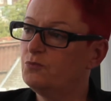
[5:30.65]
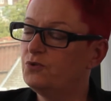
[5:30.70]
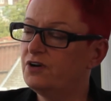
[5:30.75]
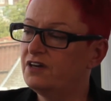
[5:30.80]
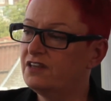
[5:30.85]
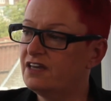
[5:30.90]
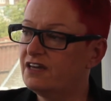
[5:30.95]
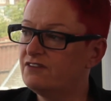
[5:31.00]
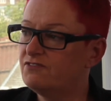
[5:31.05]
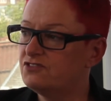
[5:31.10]

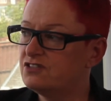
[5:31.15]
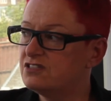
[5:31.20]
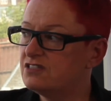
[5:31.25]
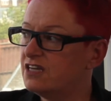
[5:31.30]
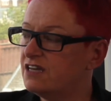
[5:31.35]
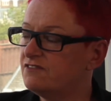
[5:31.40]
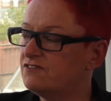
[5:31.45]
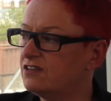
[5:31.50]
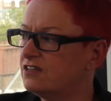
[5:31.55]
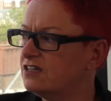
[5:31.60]
where they've
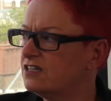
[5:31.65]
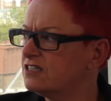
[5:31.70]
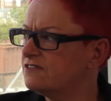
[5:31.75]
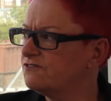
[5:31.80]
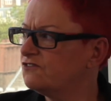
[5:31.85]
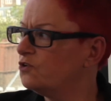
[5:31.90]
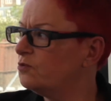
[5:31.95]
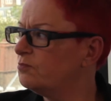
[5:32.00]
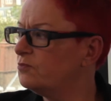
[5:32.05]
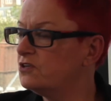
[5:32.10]
received, I think
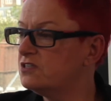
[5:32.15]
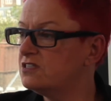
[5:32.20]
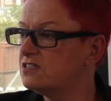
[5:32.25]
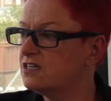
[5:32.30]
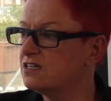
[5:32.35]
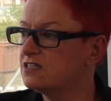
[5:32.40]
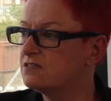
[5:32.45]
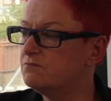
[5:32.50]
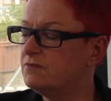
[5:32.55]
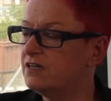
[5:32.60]
it's
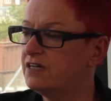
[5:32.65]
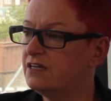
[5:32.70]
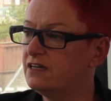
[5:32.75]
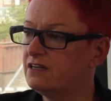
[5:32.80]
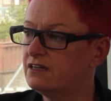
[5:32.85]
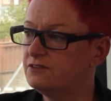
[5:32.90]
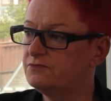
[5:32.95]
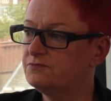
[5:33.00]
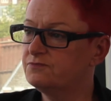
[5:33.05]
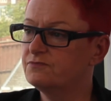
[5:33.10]
4.6
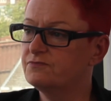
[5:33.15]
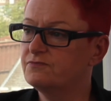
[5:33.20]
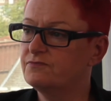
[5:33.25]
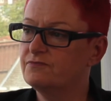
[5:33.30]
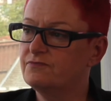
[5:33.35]
million